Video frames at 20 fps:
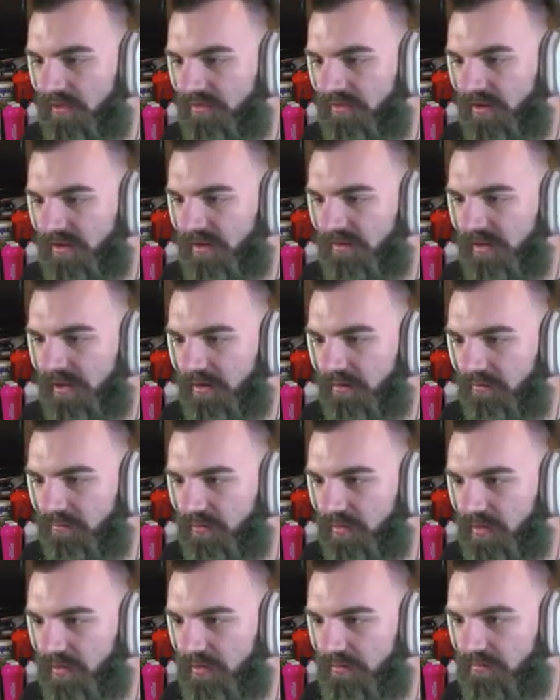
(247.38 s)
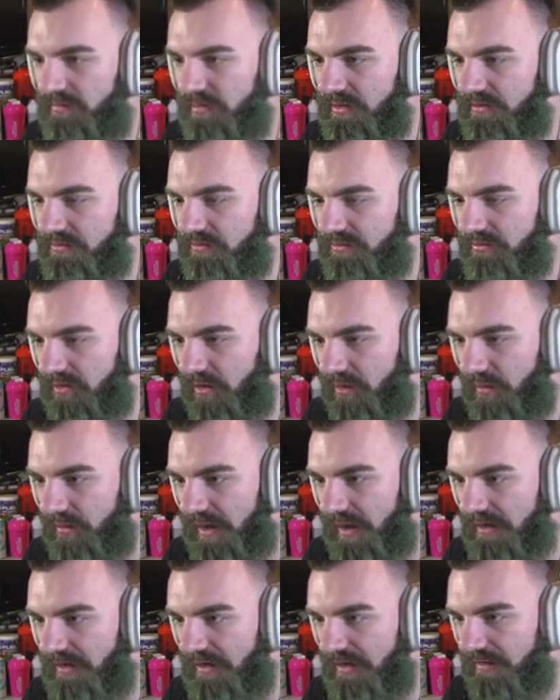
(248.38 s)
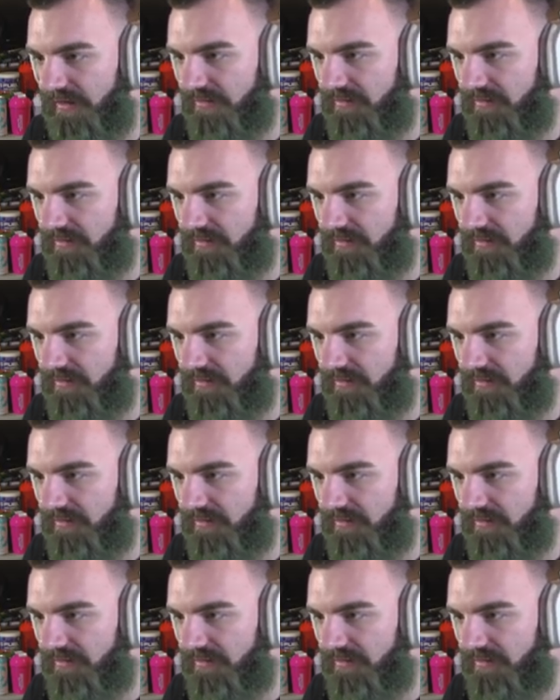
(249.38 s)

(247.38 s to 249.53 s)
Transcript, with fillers: gun has like a really, really slow A D S